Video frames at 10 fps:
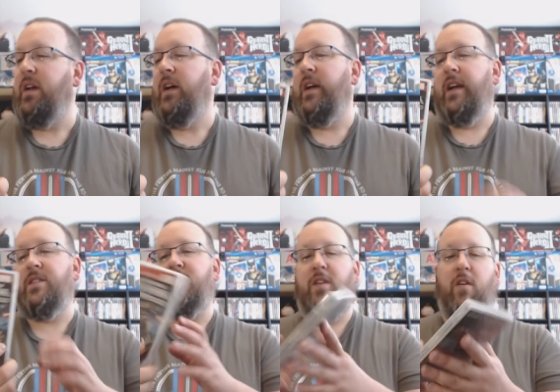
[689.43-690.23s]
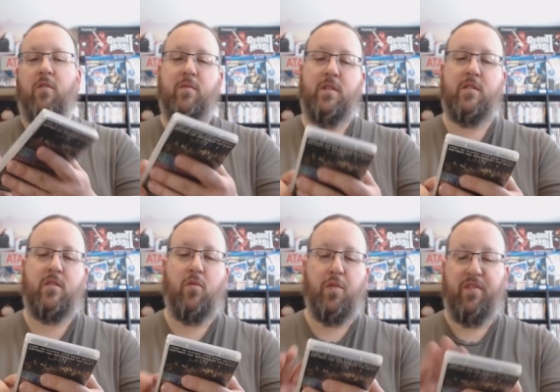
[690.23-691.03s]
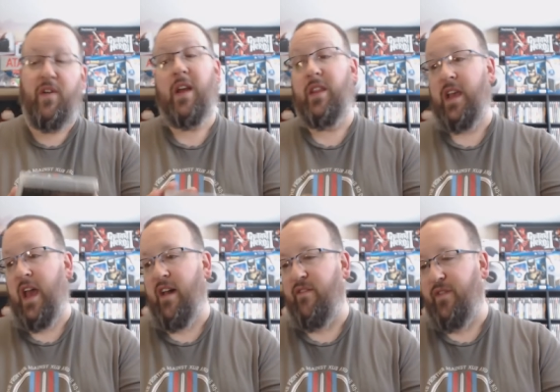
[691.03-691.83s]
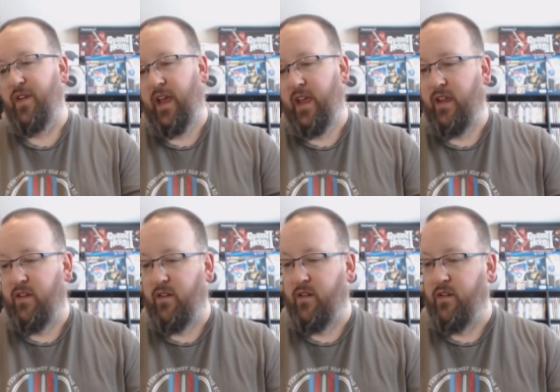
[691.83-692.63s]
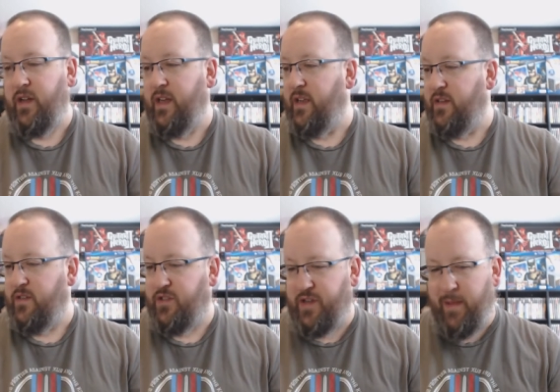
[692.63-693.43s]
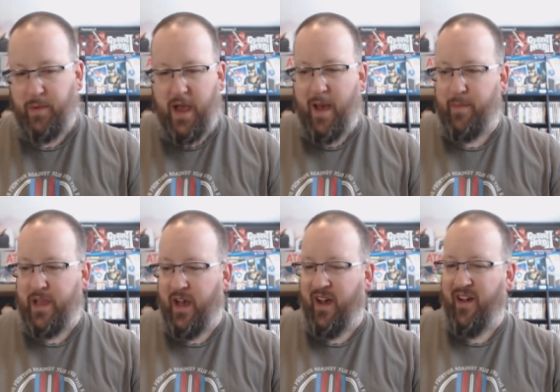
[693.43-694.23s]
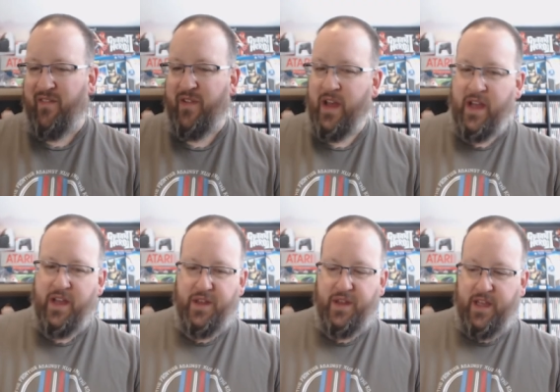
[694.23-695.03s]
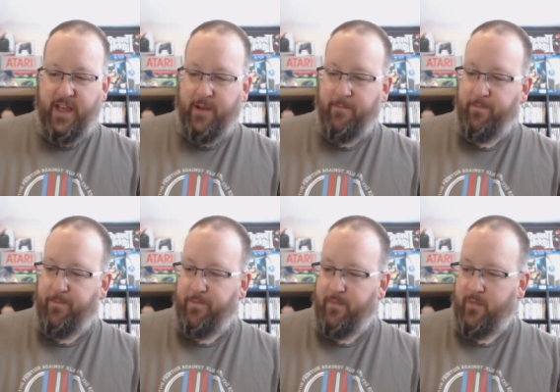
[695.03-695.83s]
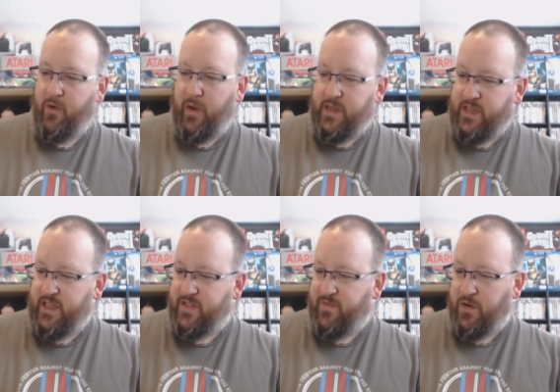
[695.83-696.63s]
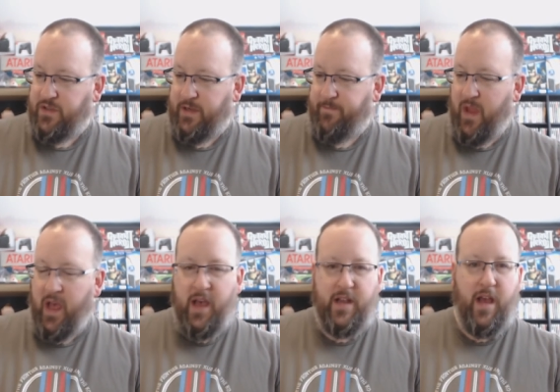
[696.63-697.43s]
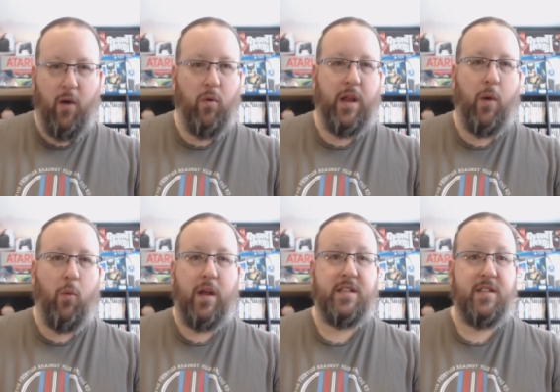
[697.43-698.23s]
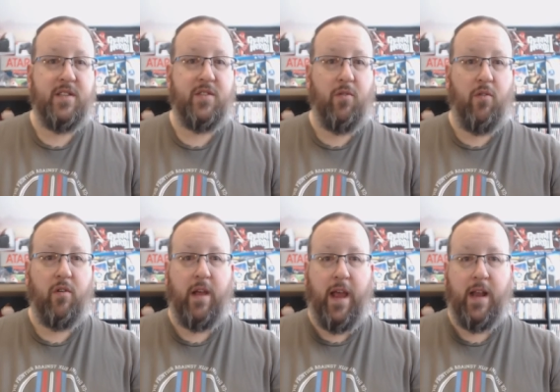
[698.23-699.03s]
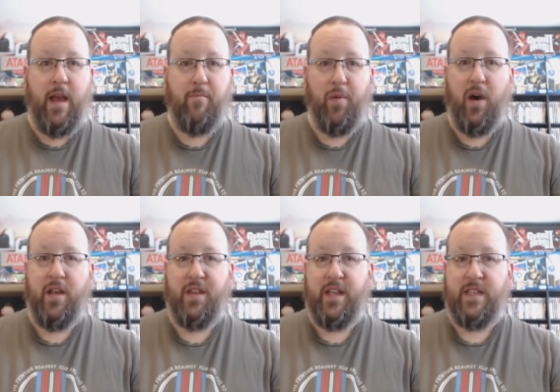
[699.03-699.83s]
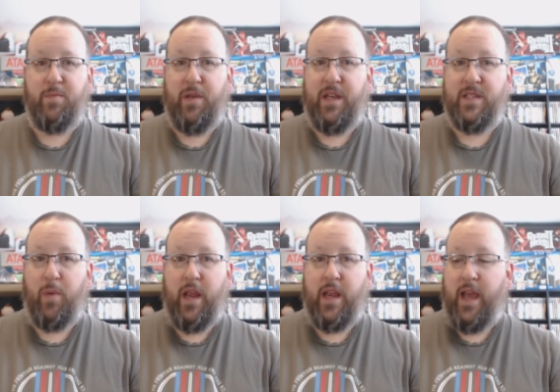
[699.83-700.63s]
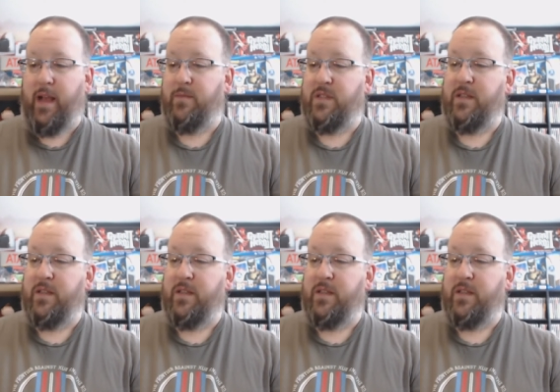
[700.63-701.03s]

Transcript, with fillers: And so, cool to finally have a good shape copy of the greatest hits version. Now, when I went to the store and I bought these PSP games,